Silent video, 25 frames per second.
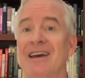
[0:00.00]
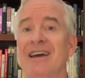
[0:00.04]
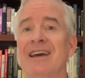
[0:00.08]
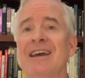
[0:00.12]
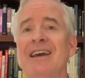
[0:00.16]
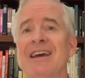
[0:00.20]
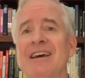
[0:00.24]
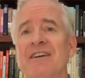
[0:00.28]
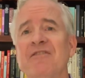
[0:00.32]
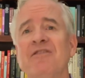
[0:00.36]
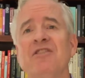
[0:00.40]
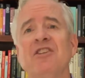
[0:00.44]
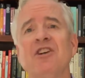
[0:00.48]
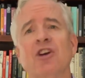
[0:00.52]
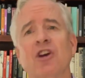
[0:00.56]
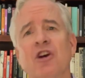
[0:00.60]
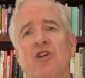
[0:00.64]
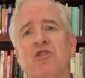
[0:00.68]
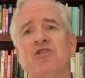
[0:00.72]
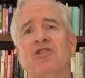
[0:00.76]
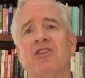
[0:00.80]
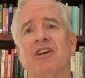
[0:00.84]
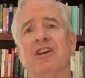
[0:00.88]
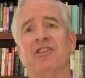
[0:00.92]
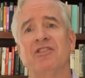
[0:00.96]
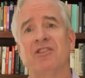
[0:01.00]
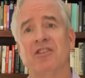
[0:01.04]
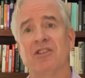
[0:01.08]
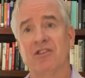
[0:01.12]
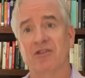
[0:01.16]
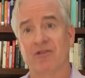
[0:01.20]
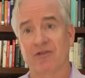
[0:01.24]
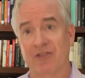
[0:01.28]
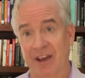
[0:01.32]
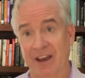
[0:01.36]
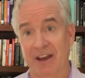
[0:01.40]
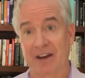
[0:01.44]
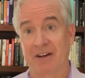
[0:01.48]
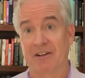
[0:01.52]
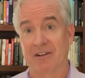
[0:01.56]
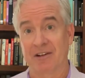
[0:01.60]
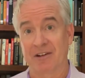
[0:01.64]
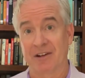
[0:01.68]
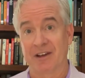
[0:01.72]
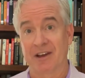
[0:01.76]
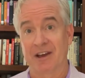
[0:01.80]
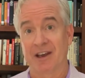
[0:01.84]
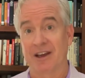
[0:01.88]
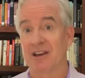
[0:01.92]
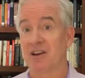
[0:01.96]
if negotiations fail
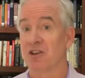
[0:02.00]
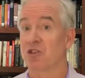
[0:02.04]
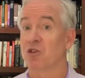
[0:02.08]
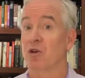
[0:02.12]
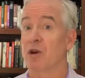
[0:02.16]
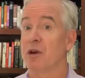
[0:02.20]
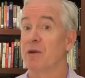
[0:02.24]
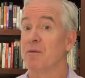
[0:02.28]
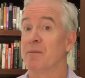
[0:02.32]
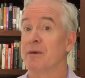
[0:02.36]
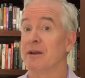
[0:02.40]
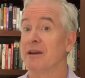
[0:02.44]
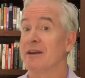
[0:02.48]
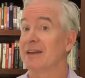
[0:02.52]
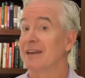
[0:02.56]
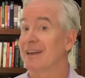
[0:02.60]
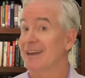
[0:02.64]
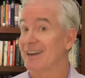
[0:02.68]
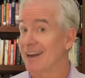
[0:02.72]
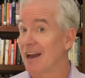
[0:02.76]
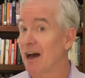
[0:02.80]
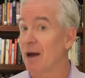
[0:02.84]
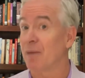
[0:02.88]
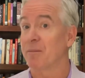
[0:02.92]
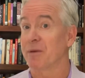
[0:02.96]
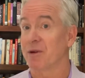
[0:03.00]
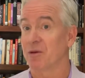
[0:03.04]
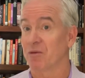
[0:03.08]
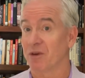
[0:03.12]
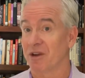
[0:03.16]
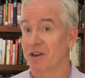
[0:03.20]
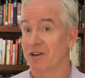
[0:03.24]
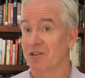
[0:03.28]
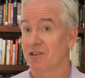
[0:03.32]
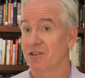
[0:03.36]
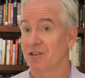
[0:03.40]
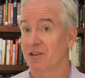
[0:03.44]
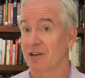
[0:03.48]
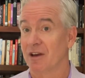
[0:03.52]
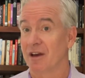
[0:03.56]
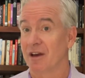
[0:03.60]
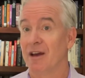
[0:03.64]
and agreement cannot be reached.